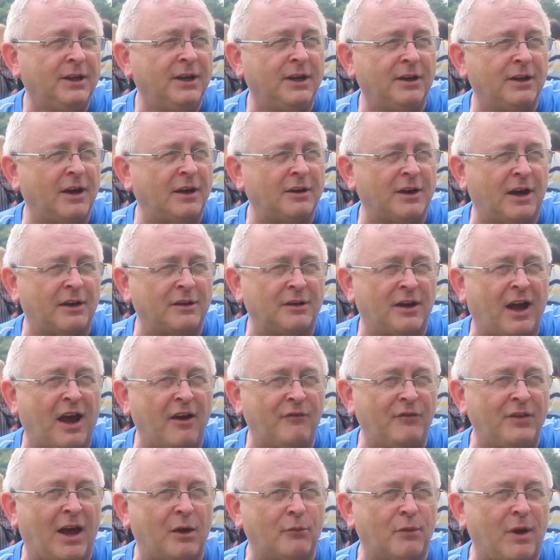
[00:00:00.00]
You know,
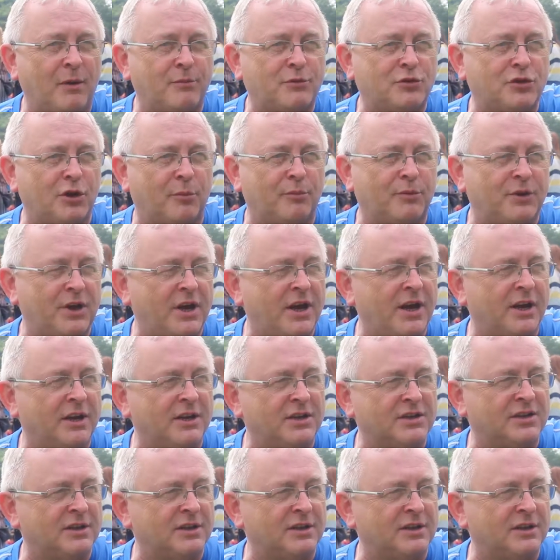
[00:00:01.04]
having that web shop there